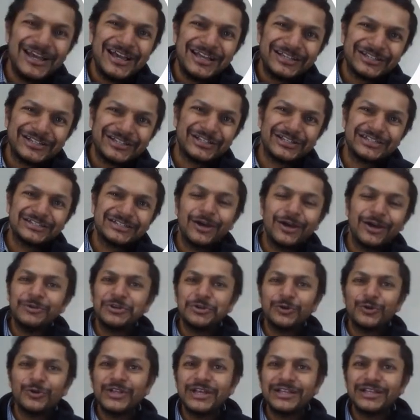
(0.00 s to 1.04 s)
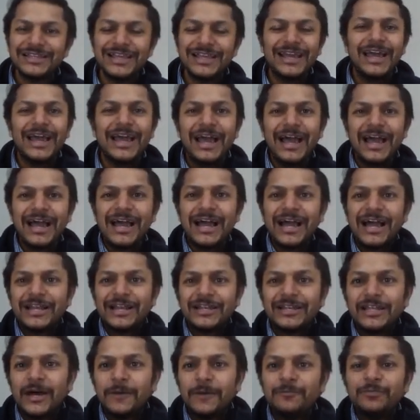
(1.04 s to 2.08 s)
So this is how we do this.
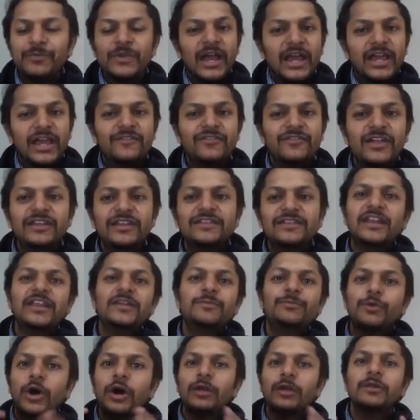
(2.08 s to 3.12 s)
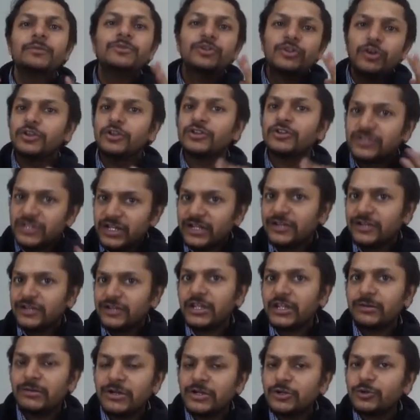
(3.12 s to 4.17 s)
And if there is any problem, you are still
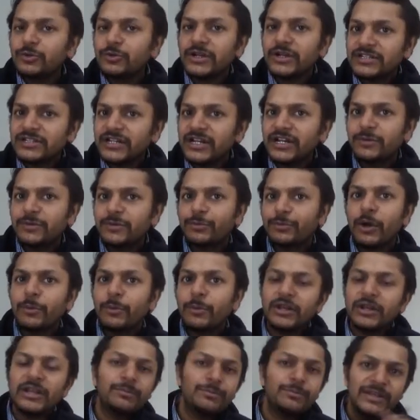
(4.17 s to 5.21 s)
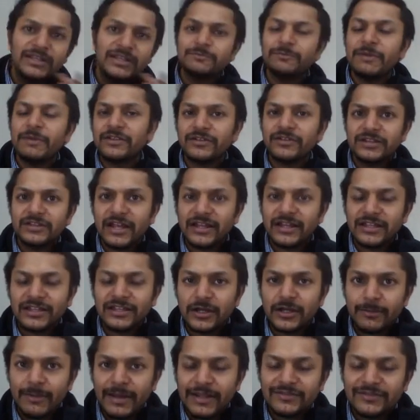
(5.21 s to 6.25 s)
not able to understand it properly, please mention that in the
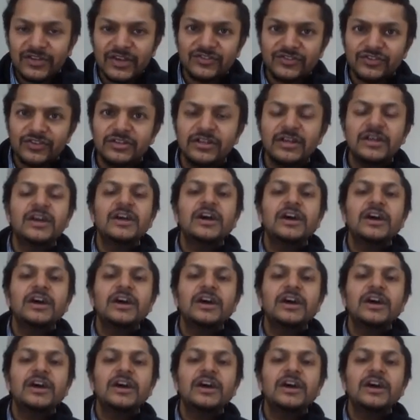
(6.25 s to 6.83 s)
comment section.